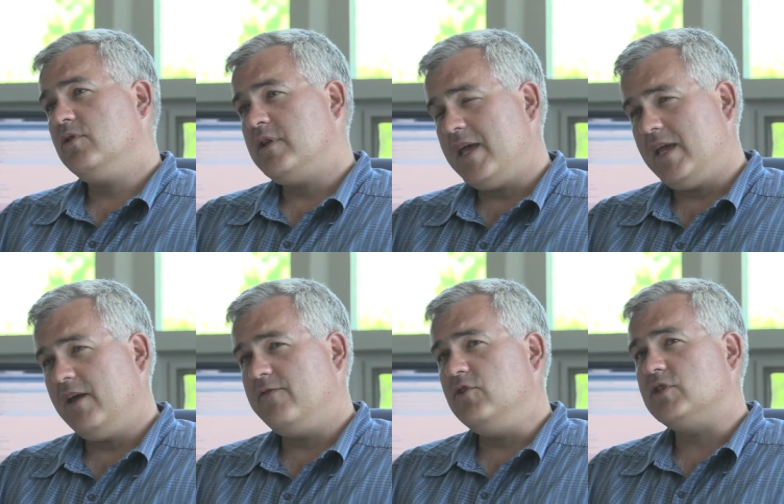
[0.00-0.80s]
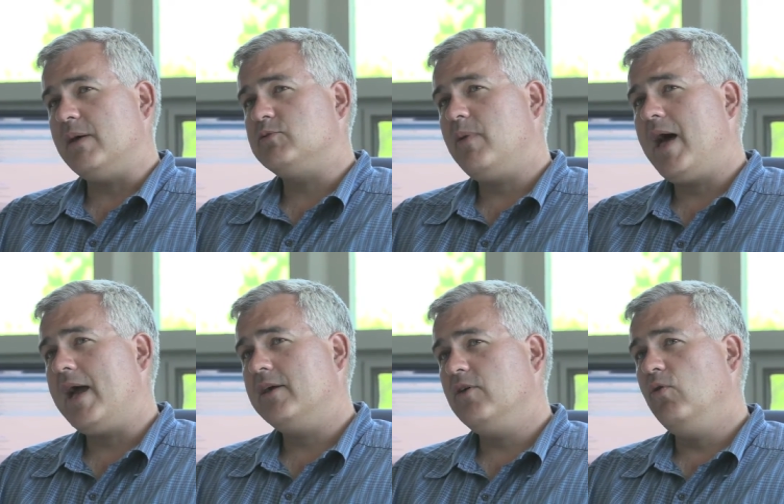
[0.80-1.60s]
taking a few steps
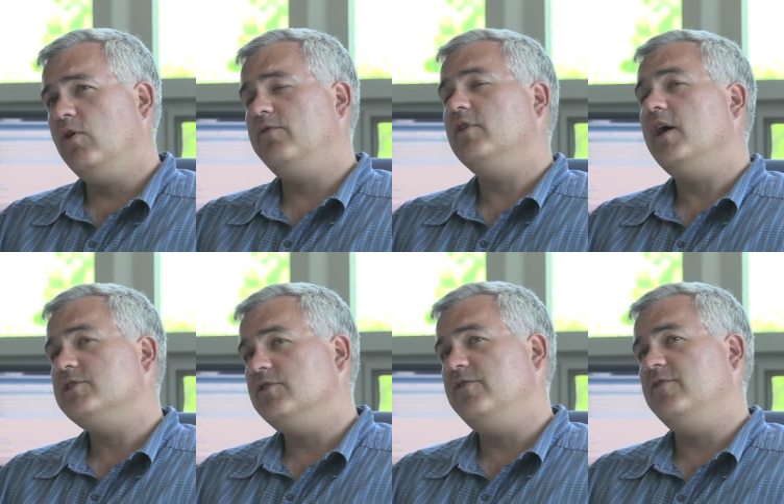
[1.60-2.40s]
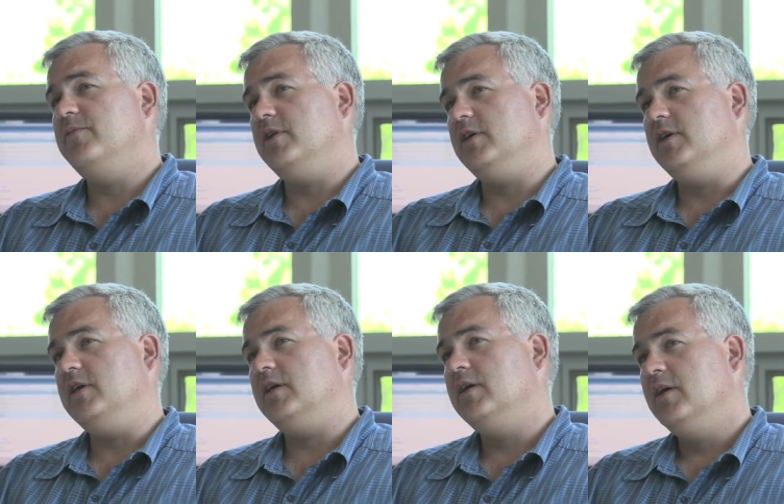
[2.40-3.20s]
back, the whole philosophy of
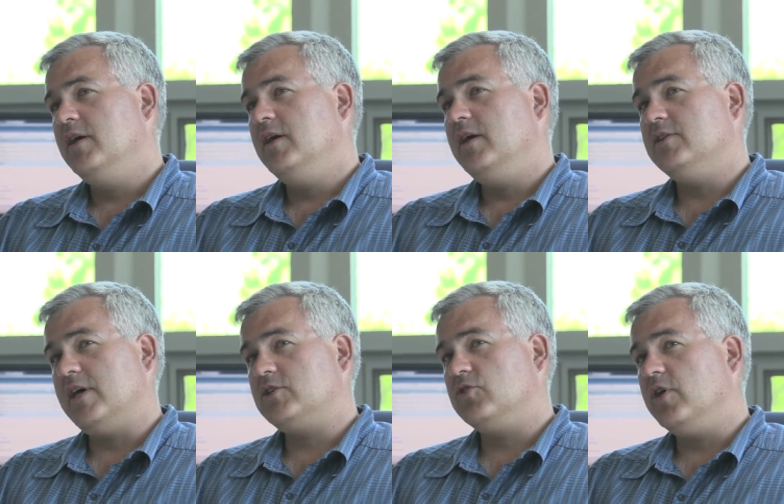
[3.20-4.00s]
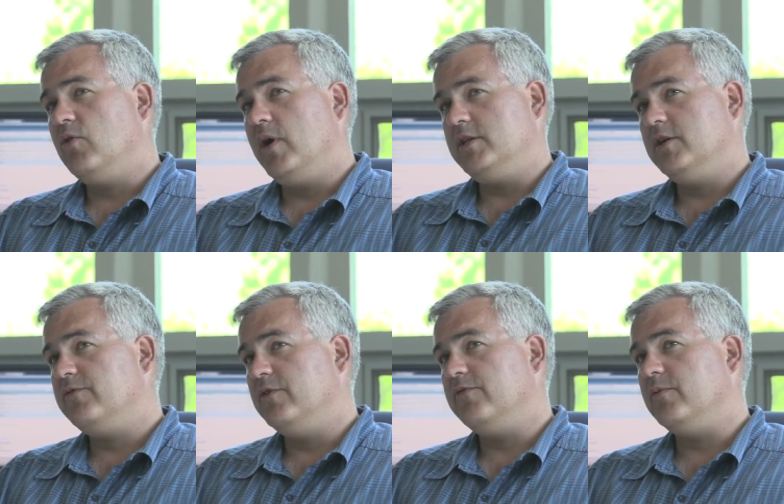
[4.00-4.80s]
MoneyGeek is actually quite
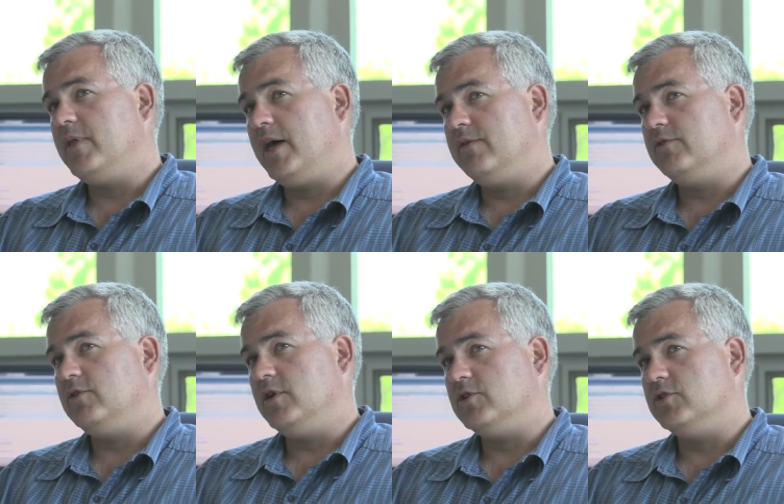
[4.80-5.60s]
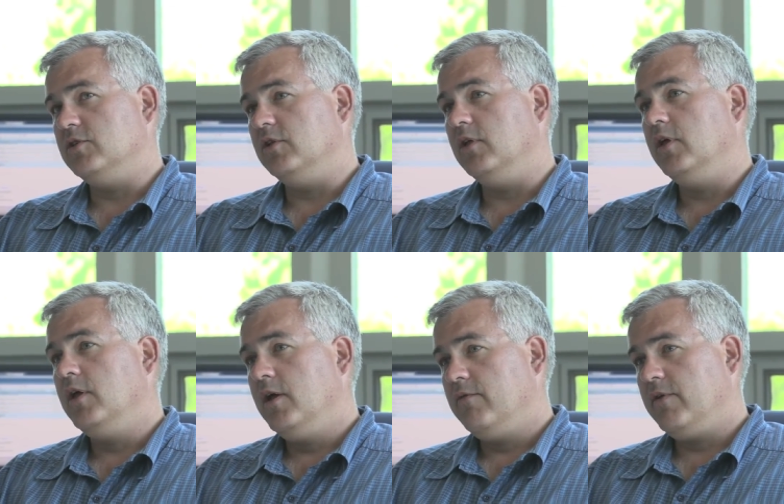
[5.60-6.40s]
different from that of a traditional
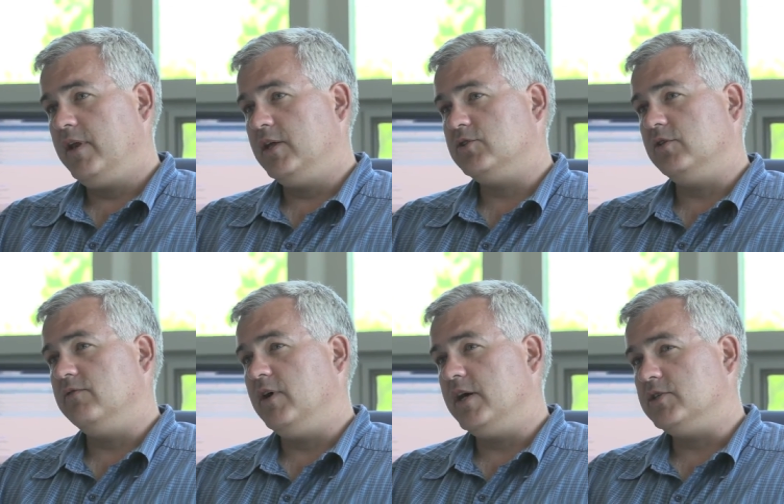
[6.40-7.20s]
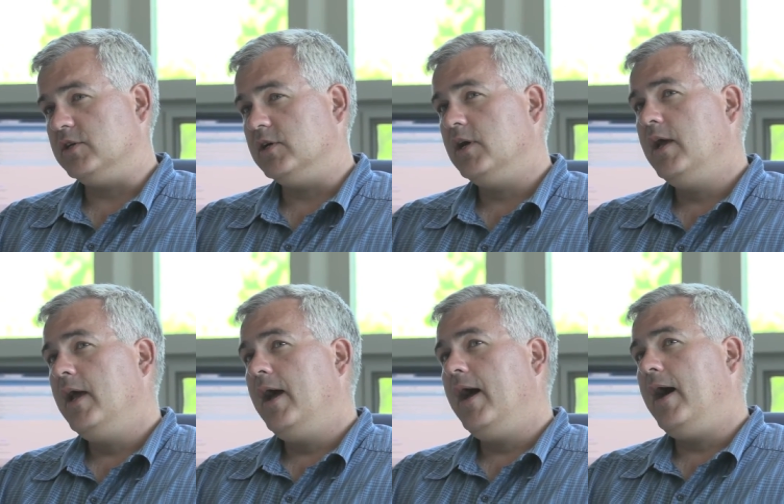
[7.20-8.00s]
financial advisor.
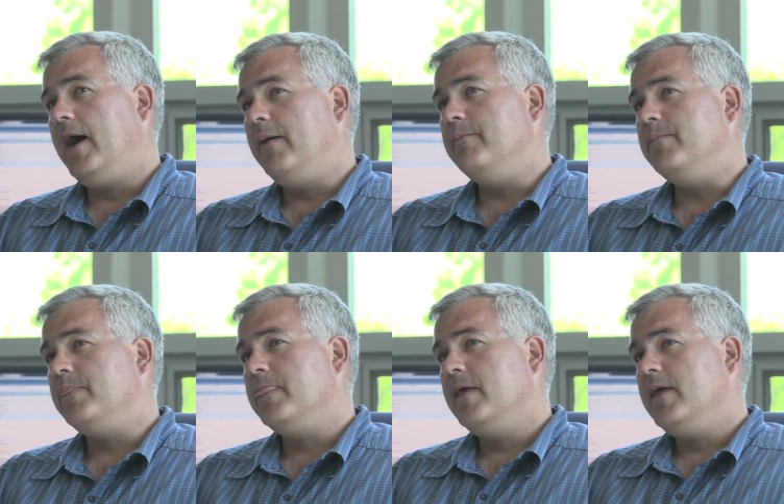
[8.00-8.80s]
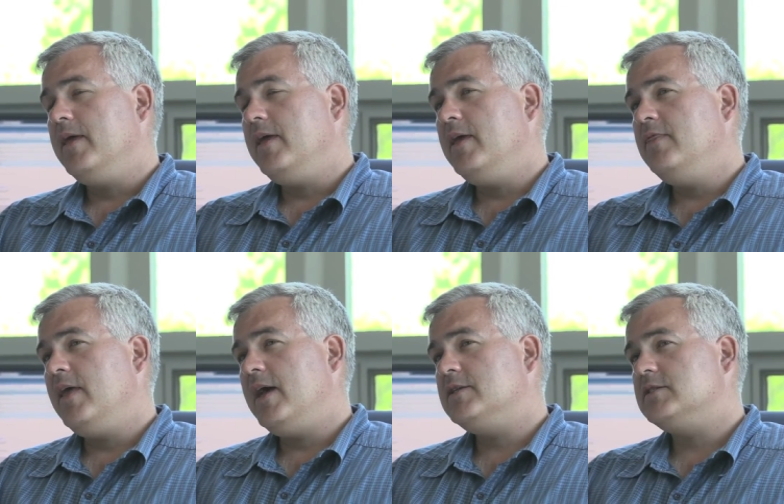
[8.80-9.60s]
Um, in
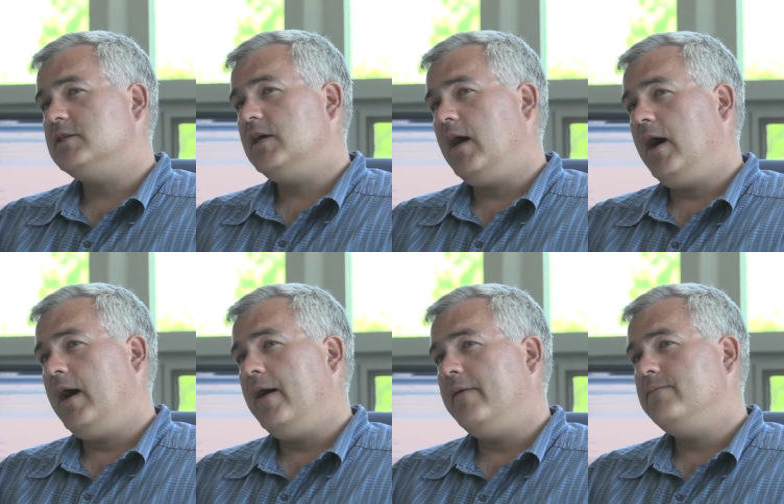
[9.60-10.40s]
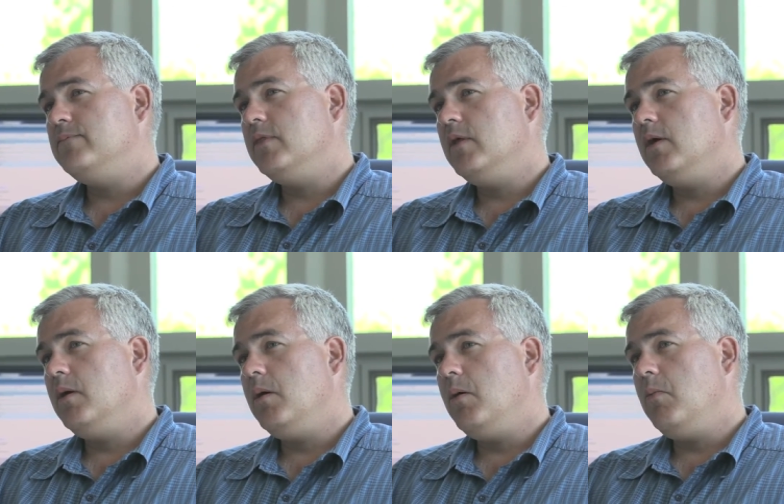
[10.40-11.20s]
that, uh,
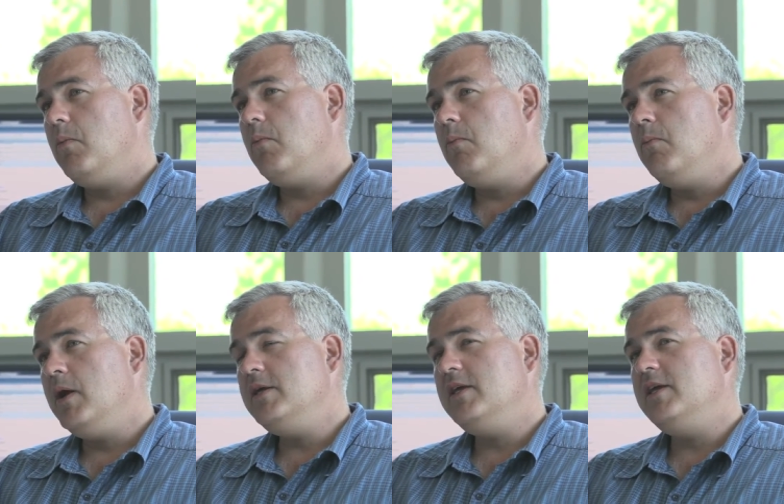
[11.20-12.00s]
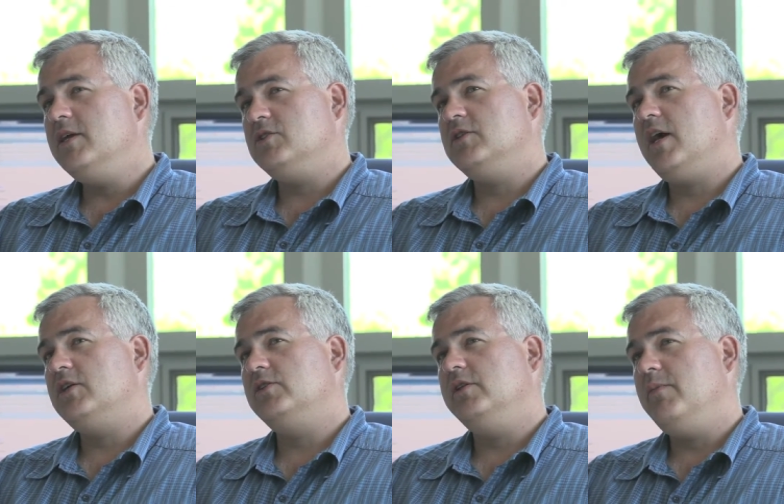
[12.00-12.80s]
MoneyGeek isn't
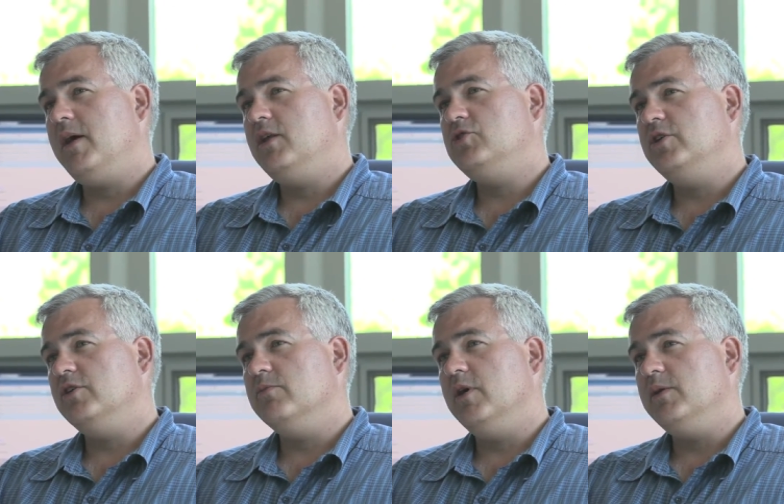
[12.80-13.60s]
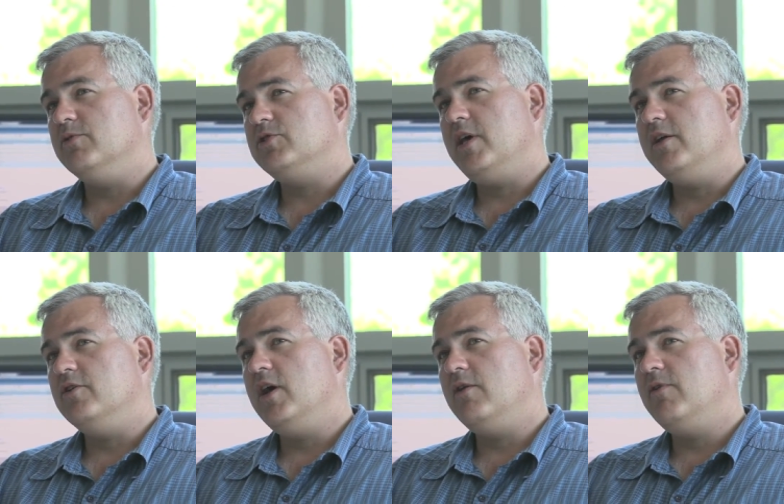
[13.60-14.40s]
actually managing your money per se.
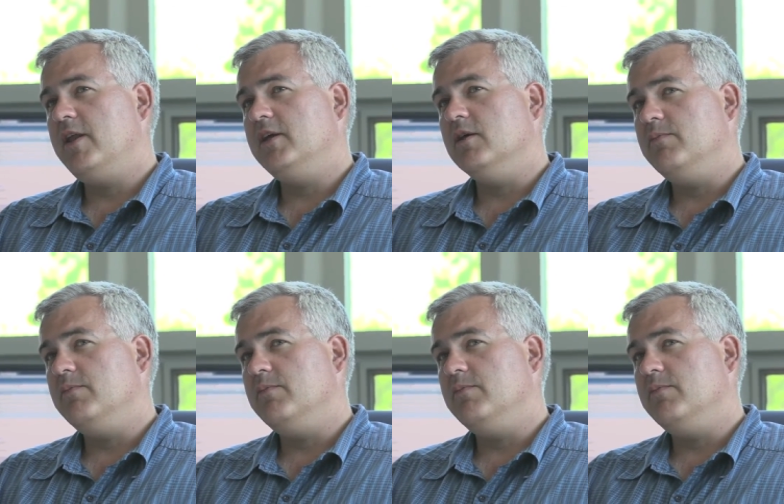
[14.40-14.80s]
You're not writing a